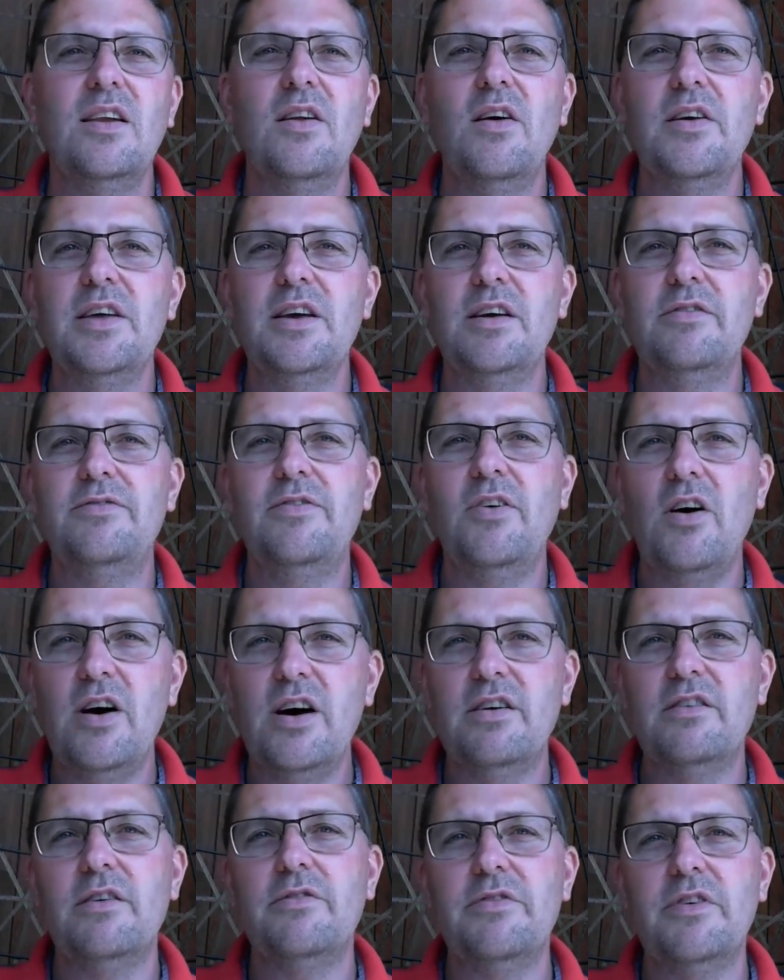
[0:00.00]
Lighting a
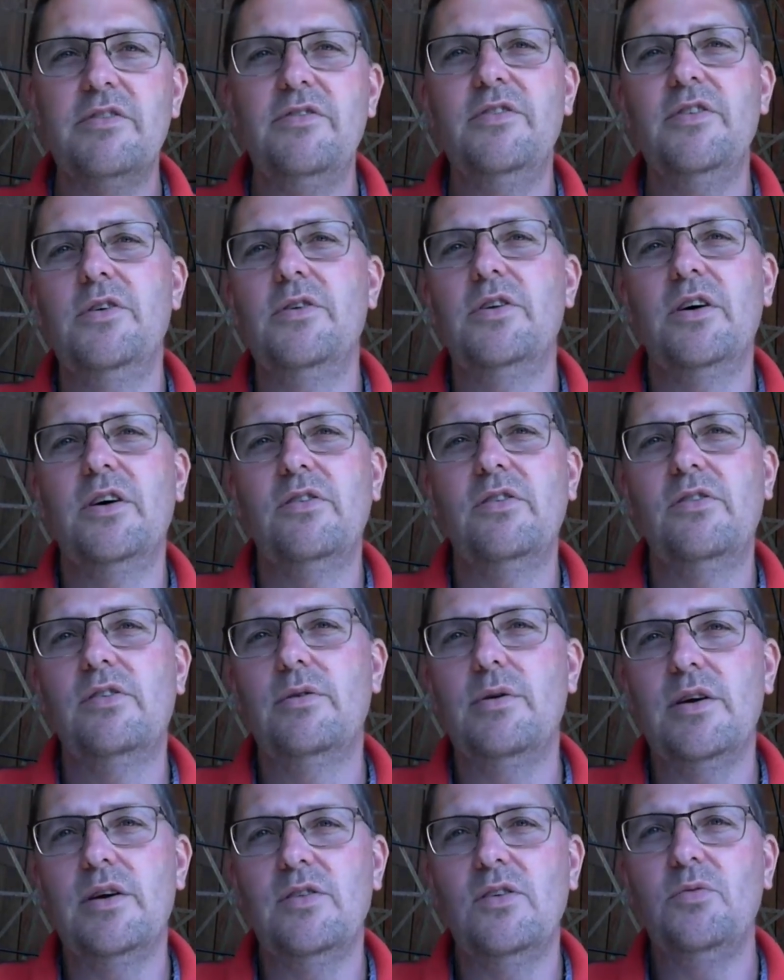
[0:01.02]
fire every few nights
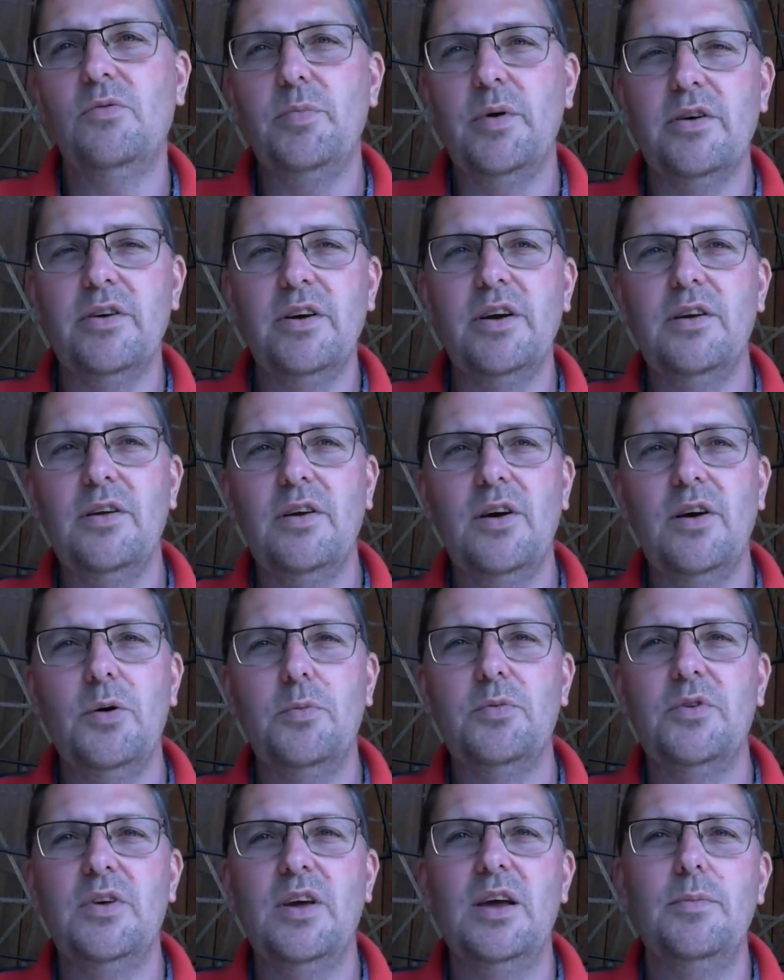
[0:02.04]
throughout this period helped